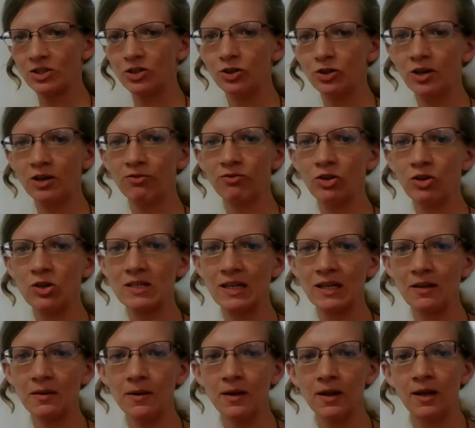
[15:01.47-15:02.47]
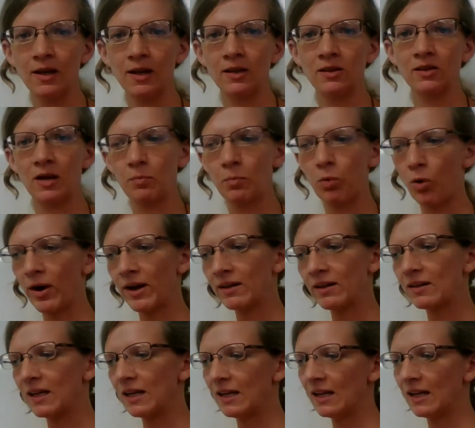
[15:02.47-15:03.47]
too confusing. The important
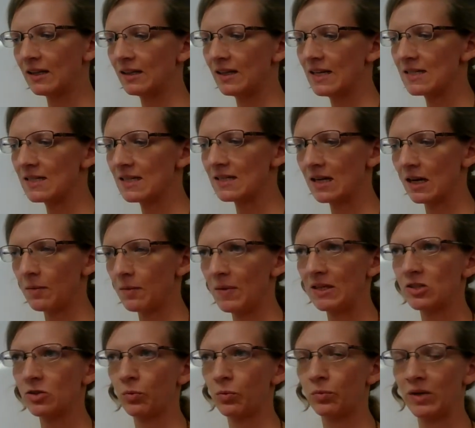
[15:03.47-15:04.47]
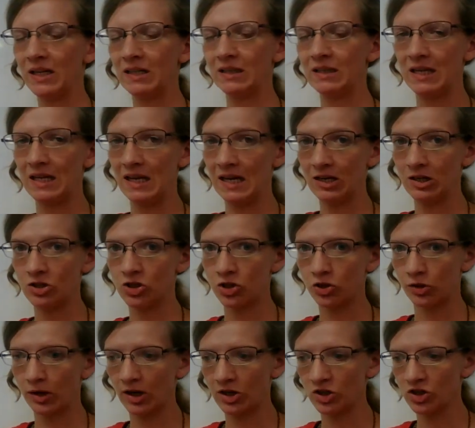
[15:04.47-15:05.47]
thing in this is going to be to read the
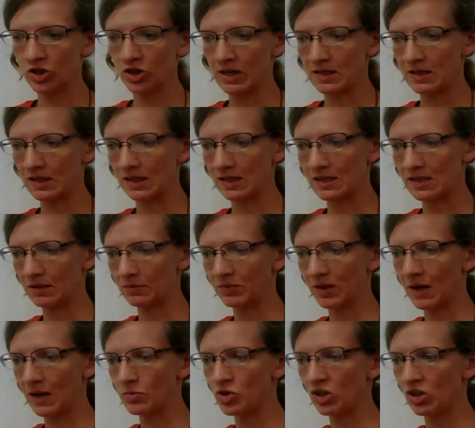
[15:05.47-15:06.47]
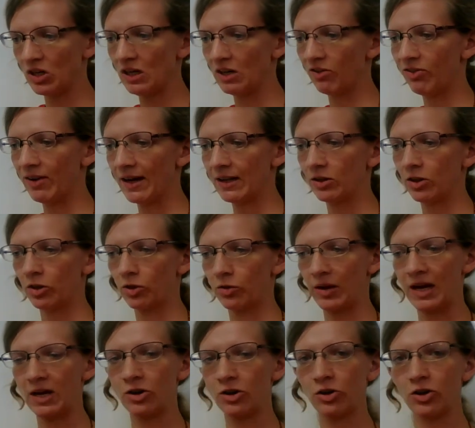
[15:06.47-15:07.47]
instructions, because sometimes you need to find the
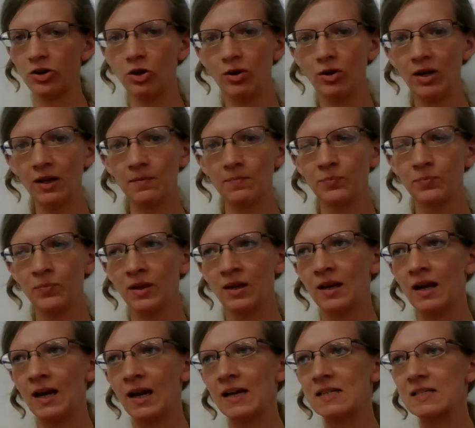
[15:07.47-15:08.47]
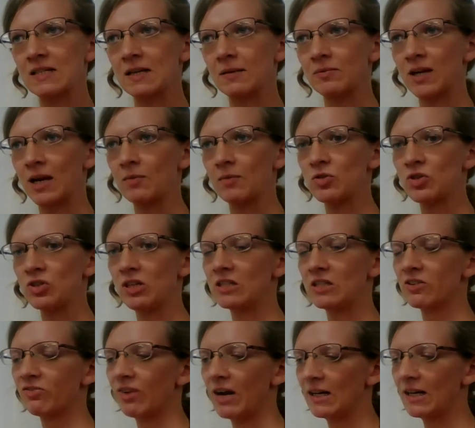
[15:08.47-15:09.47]
greater unit and sometimes you need to
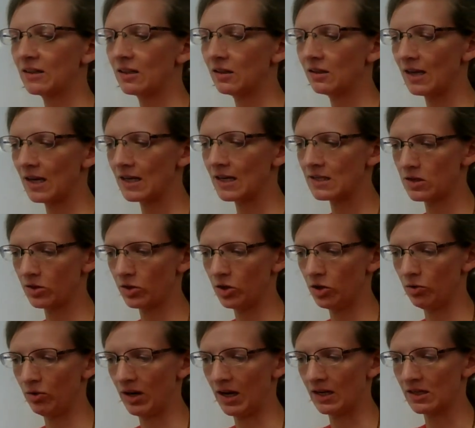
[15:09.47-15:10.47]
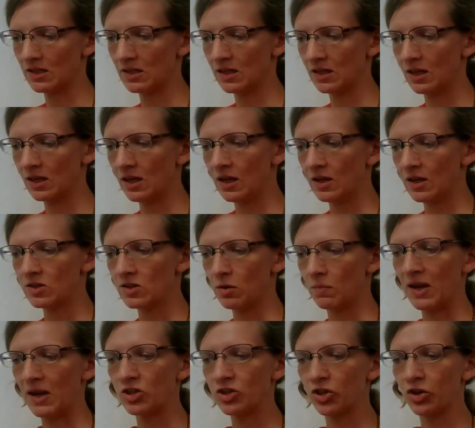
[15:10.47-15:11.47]
find the lesser unit. So
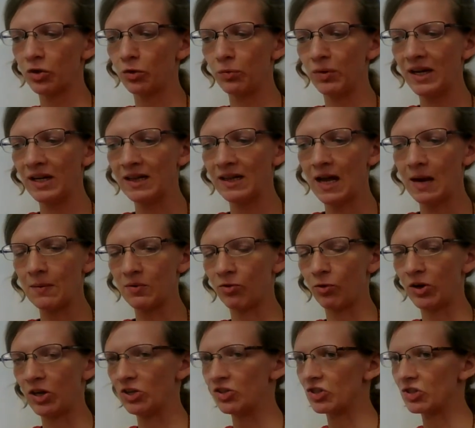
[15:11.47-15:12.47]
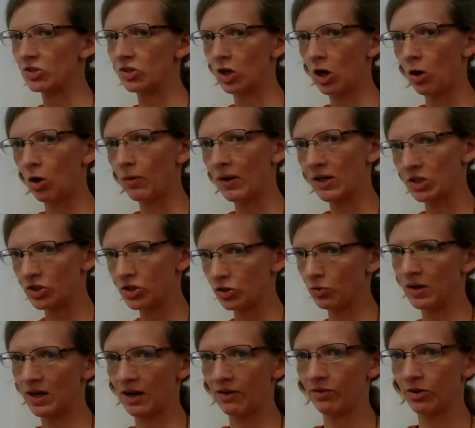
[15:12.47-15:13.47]
make sure you read that before you just go and do
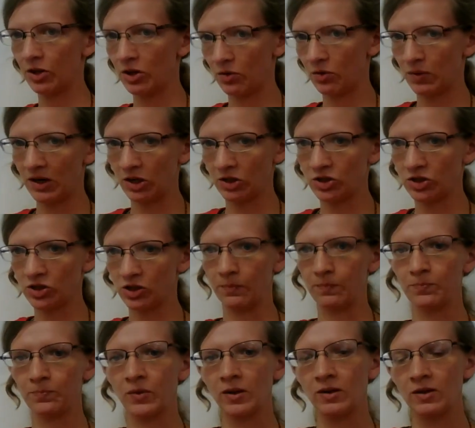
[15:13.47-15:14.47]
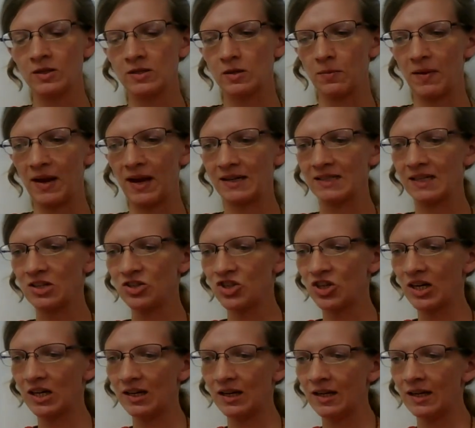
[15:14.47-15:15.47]
whatever you want to do. So pay
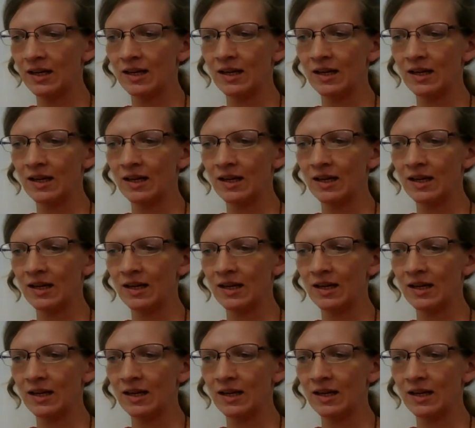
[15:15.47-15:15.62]
attention,